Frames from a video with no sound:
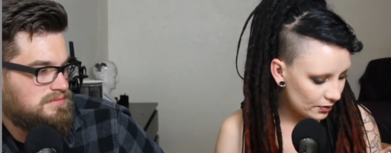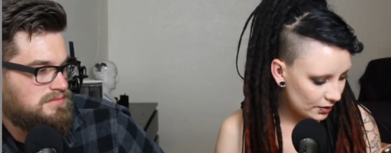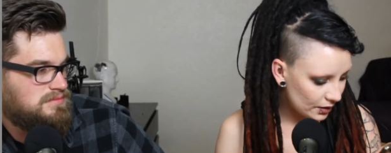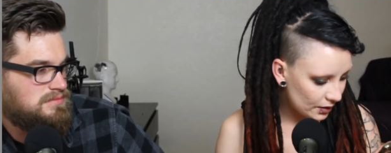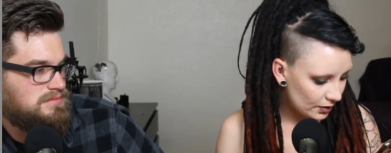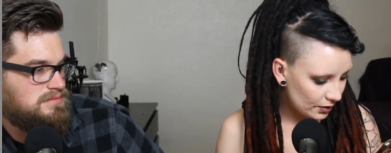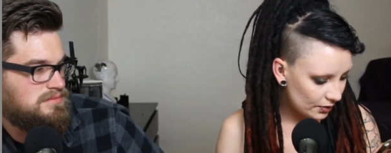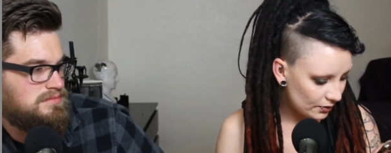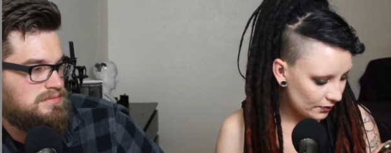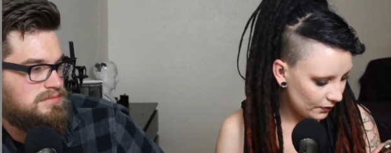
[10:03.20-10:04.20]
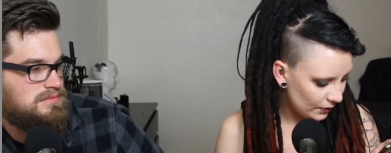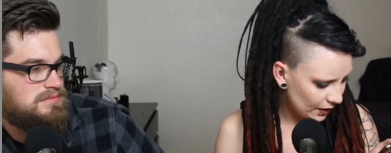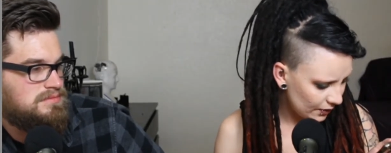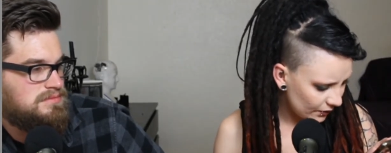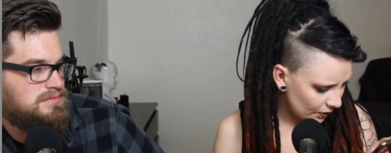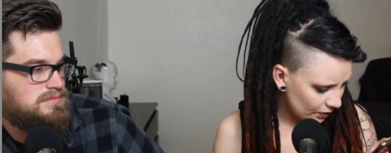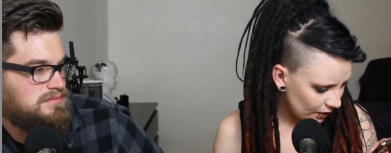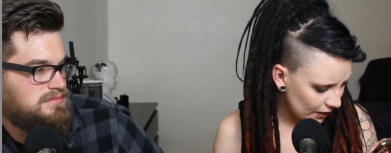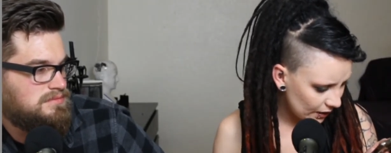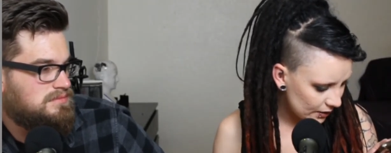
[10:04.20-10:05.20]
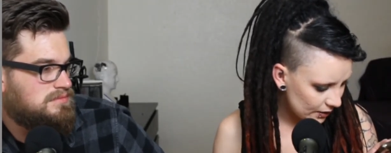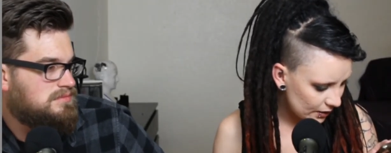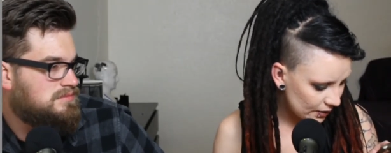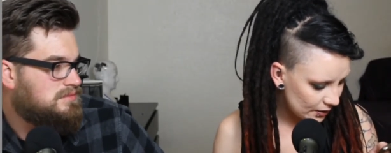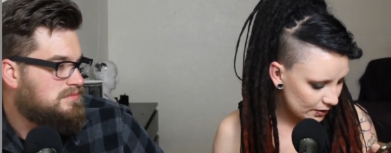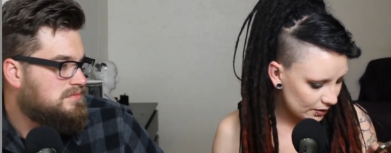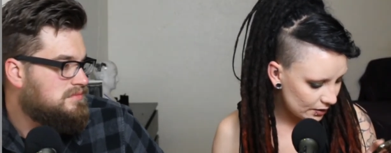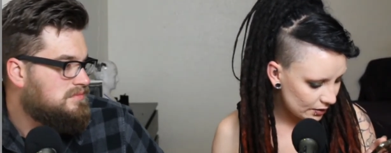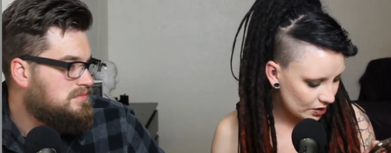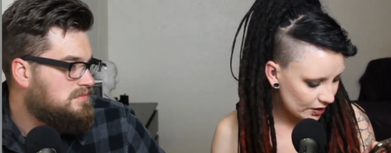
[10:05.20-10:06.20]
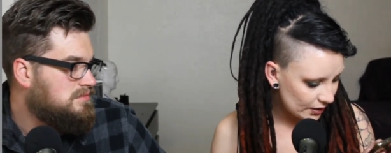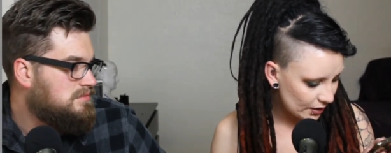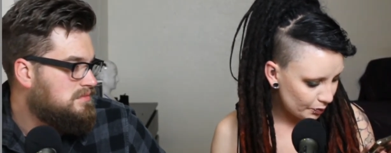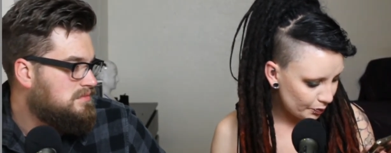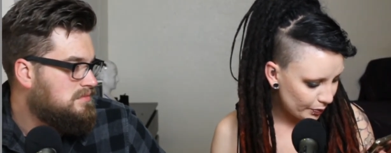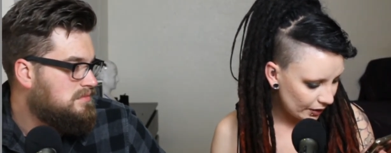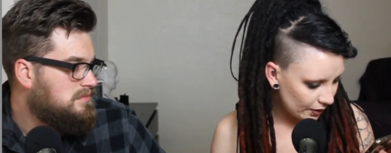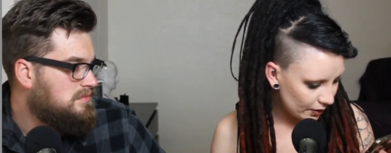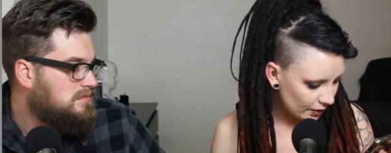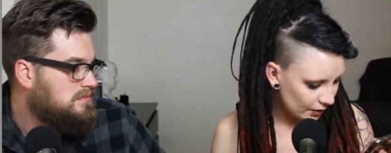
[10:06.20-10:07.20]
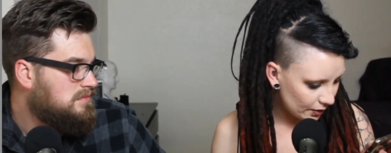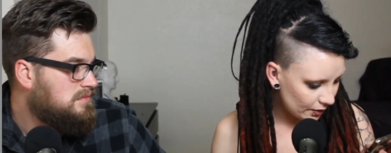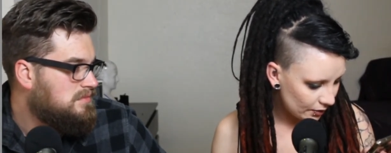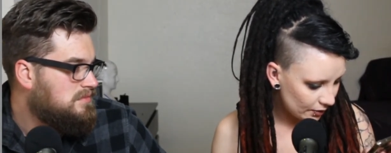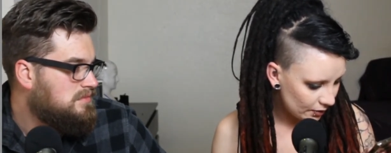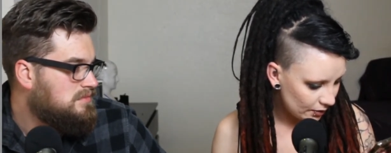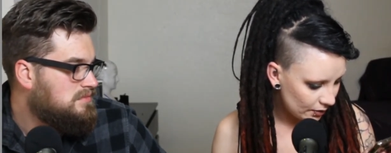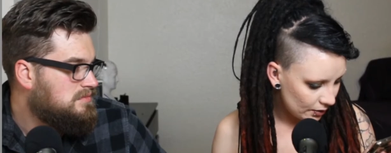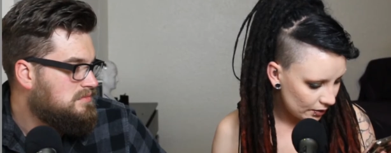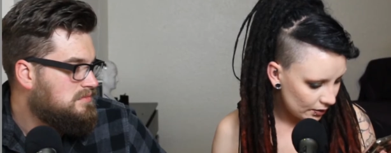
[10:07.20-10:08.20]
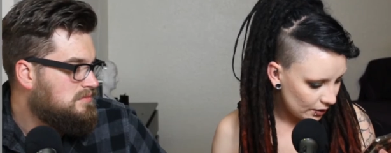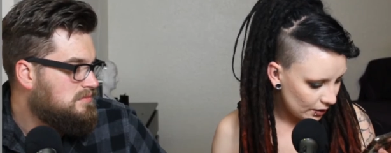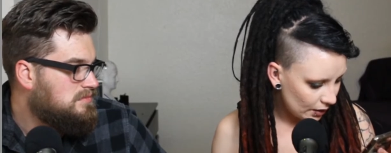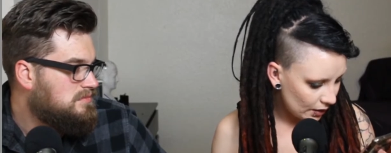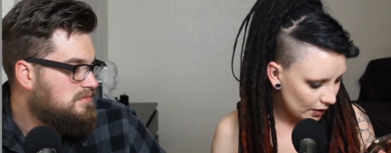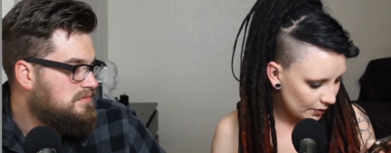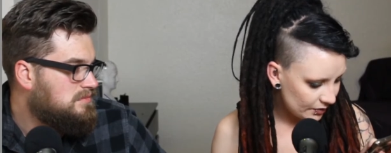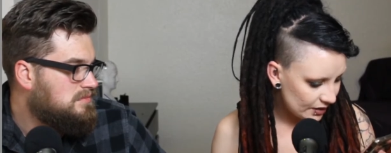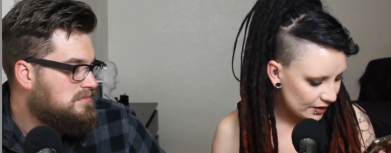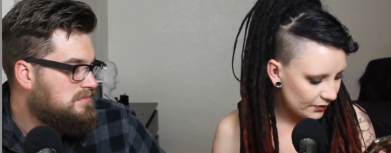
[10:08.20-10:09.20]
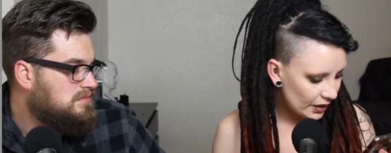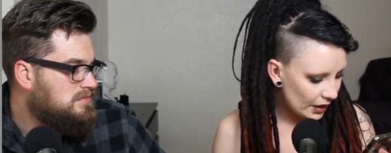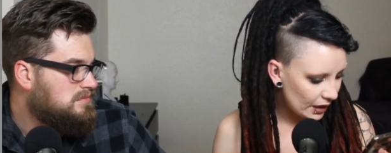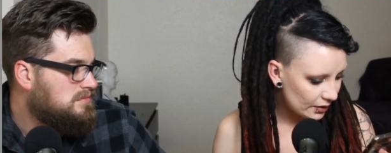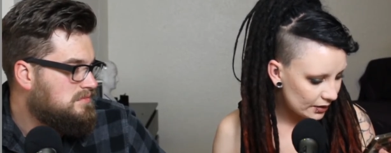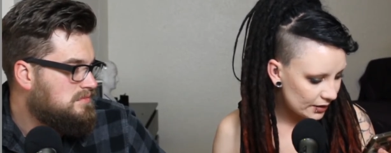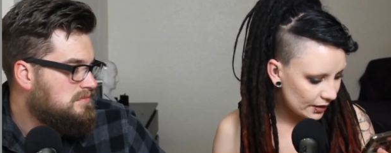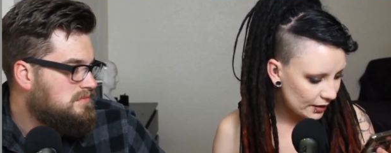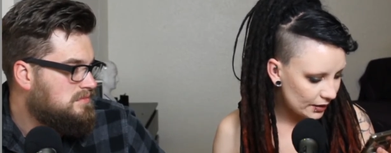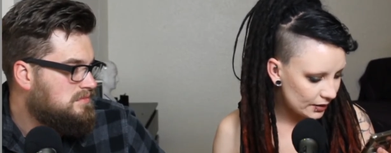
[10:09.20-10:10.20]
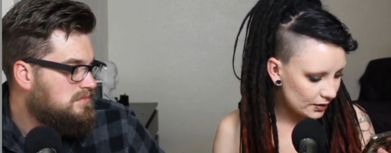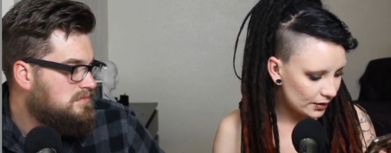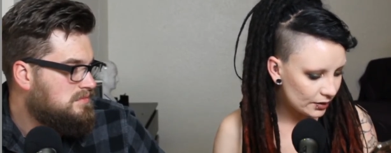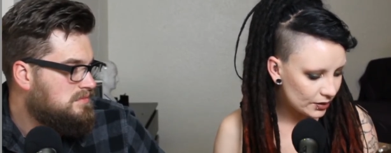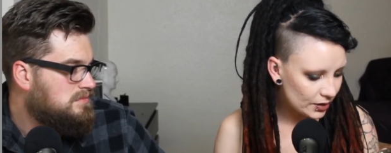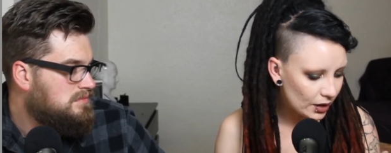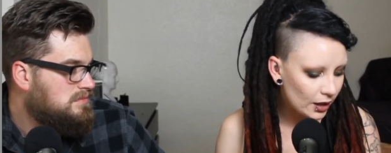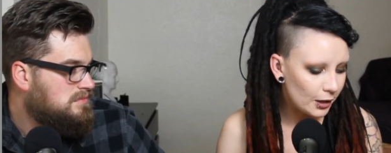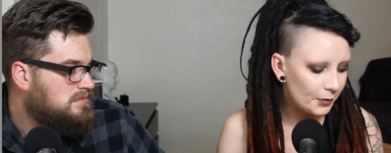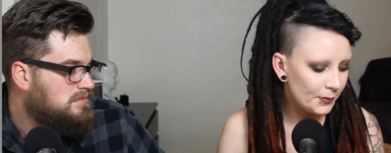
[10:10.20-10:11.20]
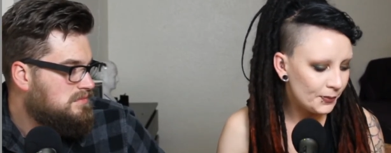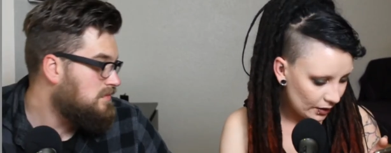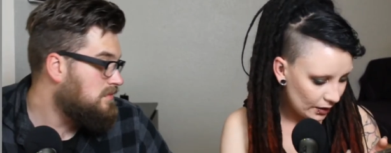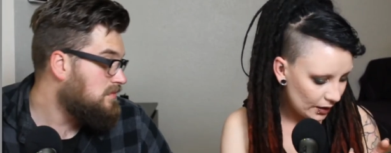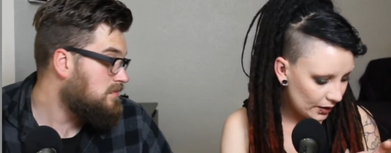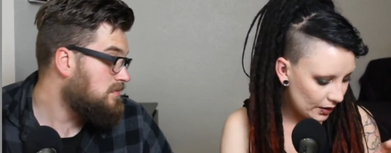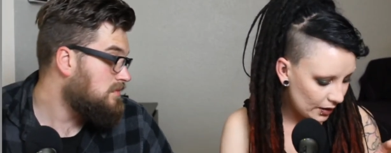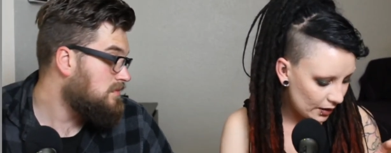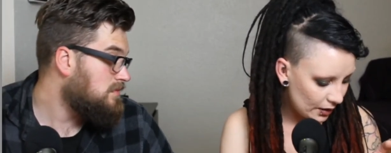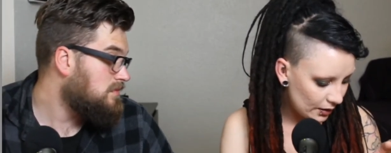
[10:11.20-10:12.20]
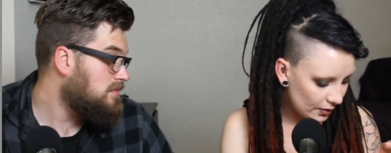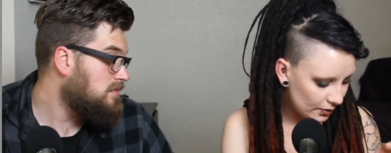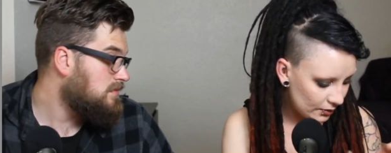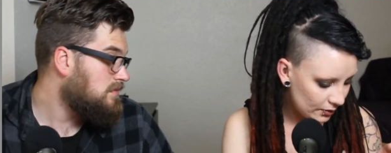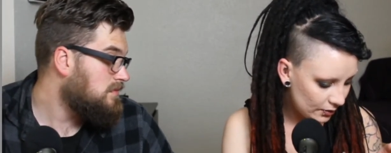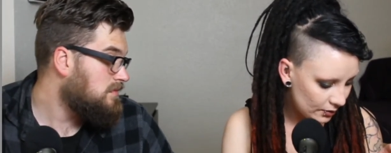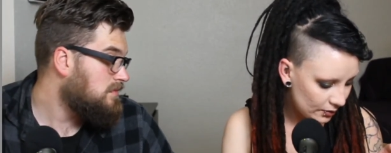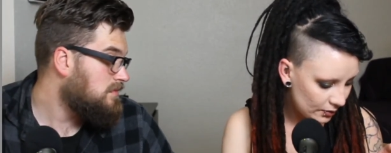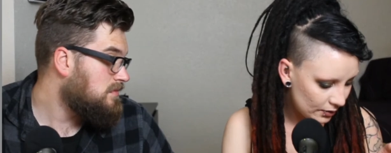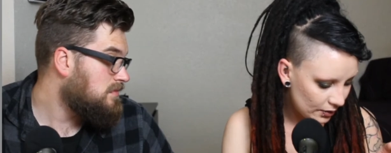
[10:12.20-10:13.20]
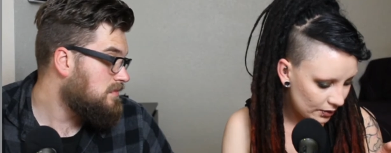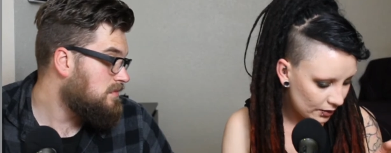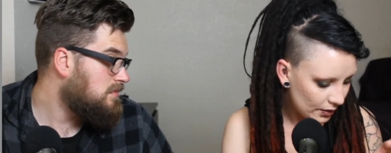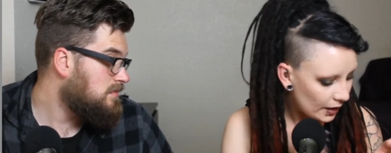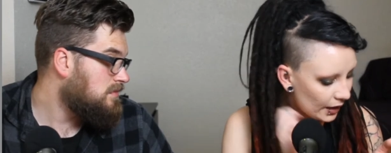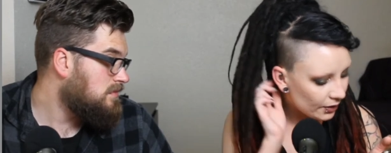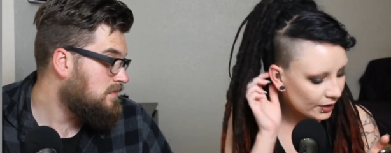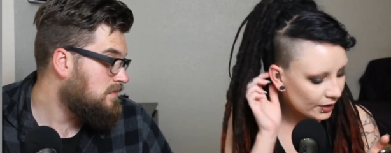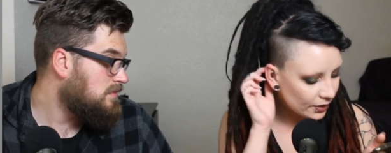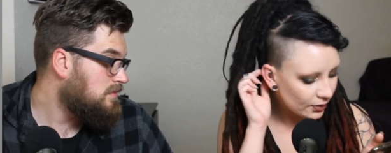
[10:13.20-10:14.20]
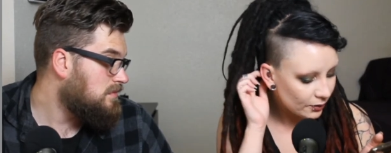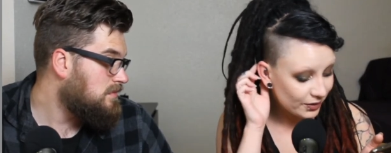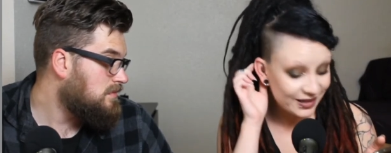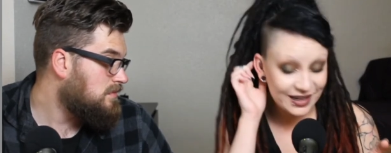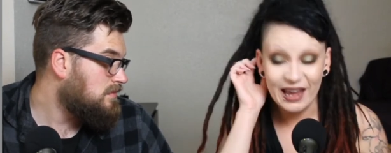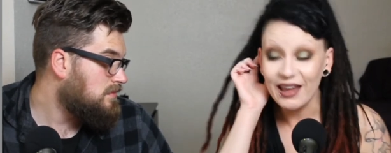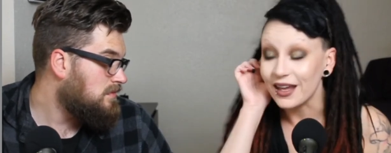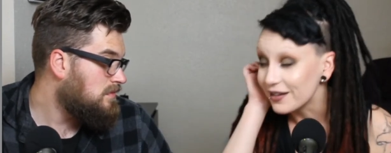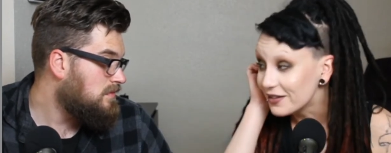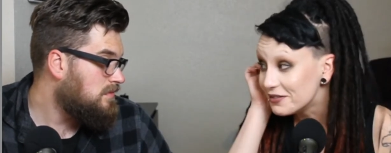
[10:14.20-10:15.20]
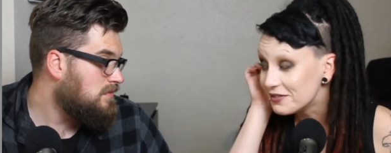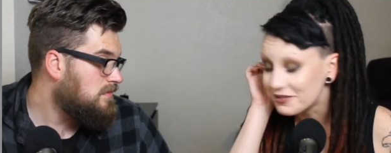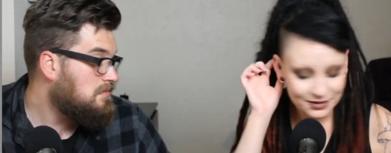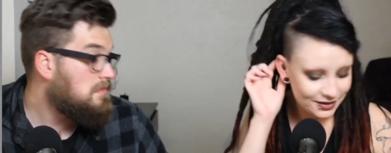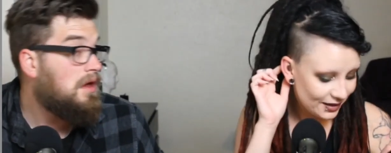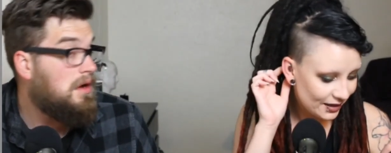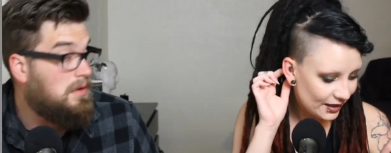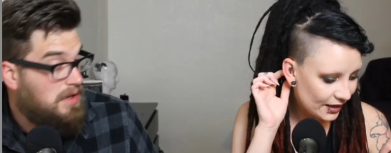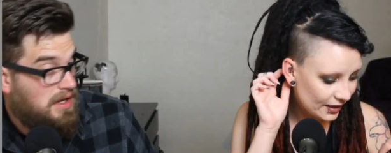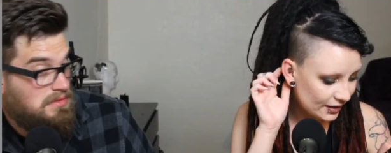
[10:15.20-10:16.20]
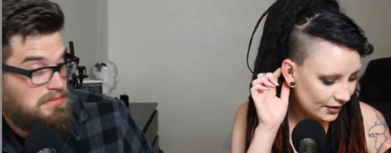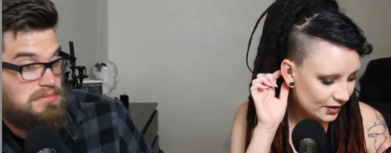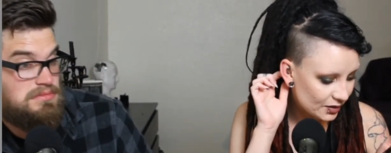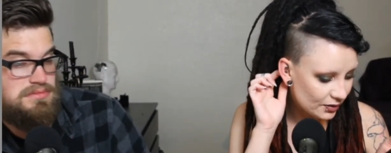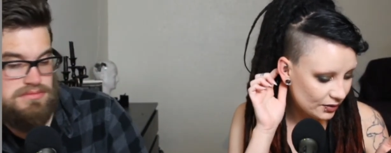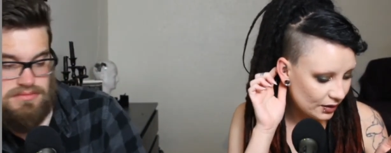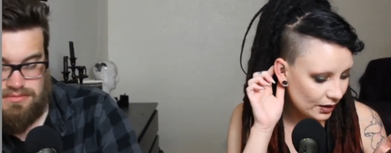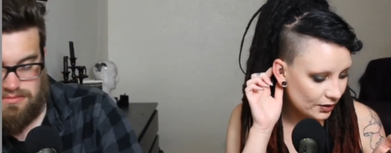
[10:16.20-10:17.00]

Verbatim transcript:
Speaker 1: the lead vocalist is jason butler um Stephen harrison is lead guitar and then Aric with an a okay. is uh